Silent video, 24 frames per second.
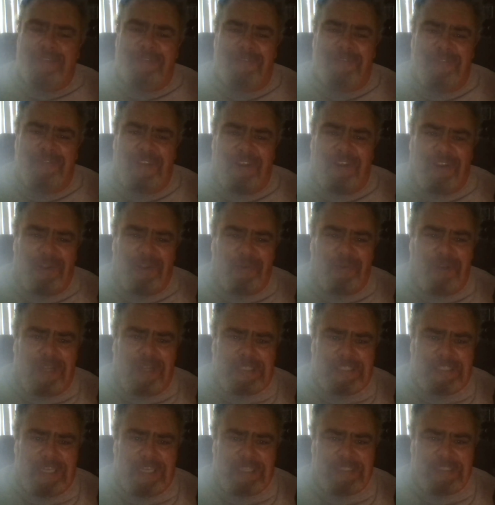very well
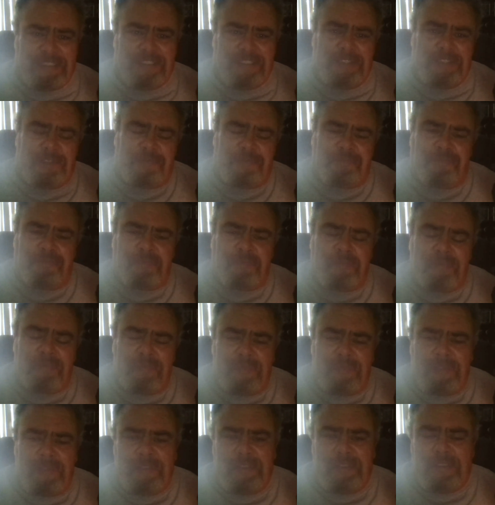done.
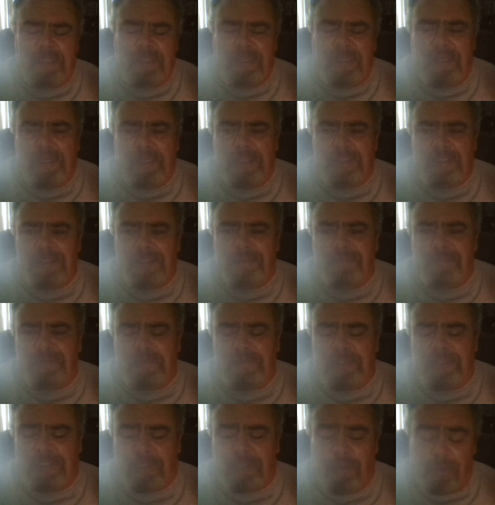Uh,
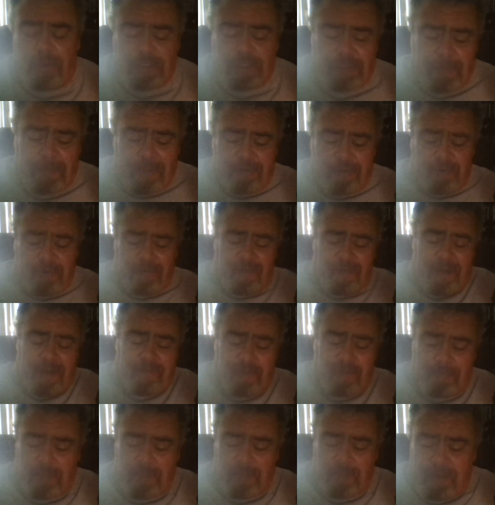so those are my three
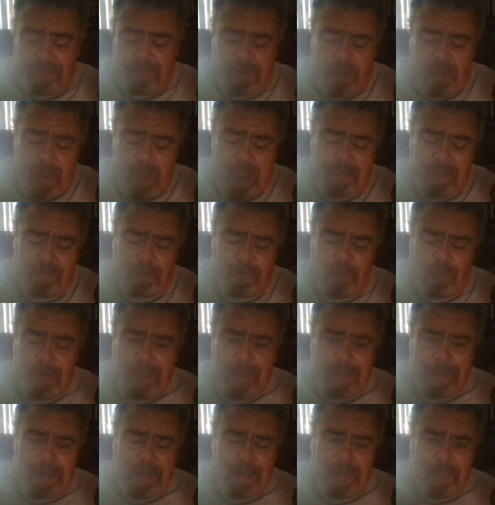favorite. But if you haven't
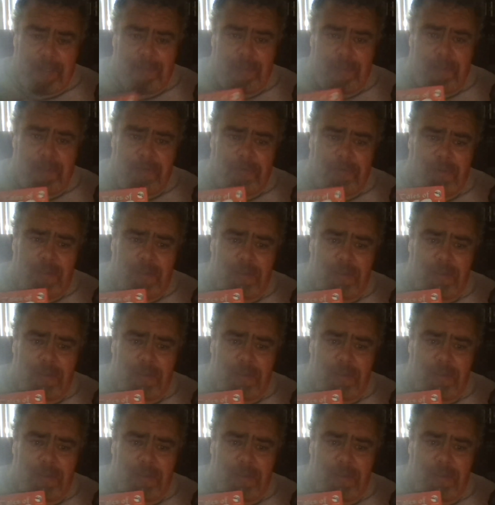read any of these